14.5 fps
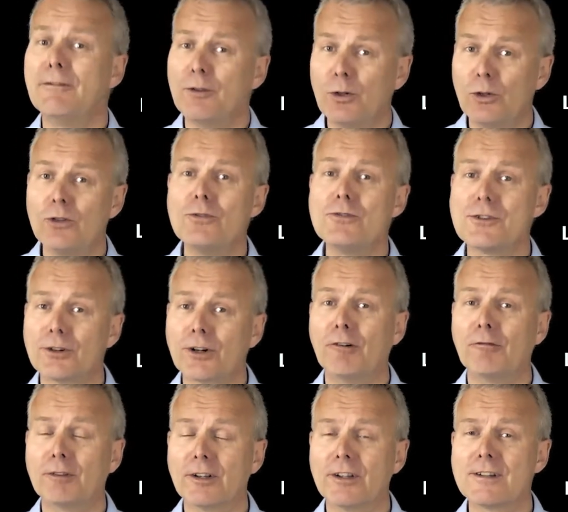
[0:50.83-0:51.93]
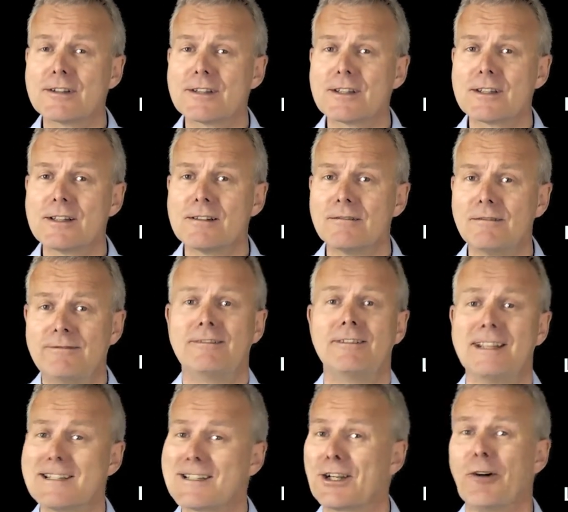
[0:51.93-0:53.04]
you lose your confidence,
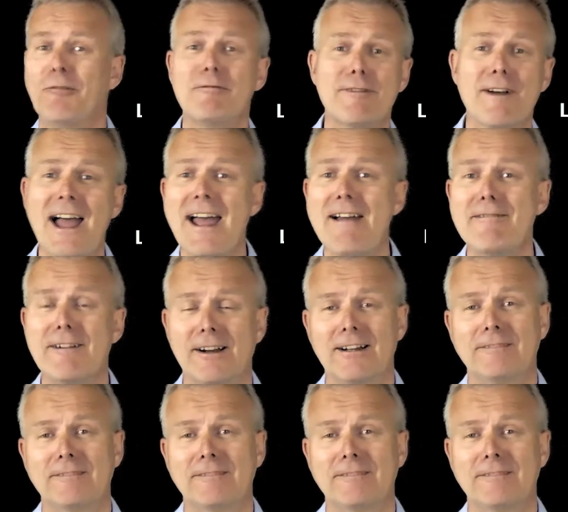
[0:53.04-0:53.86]
it's gone forever.